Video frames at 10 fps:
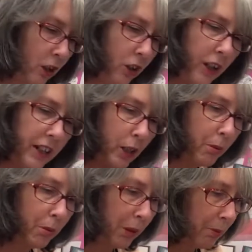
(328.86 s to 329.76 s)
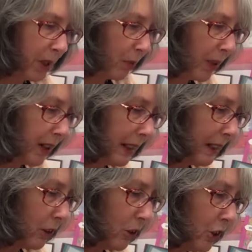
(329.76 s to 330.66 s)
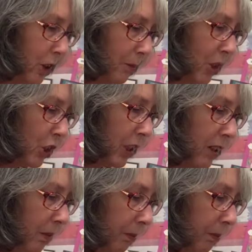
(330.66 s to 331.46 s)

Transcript: line it up a bit better when I get it onto the machine.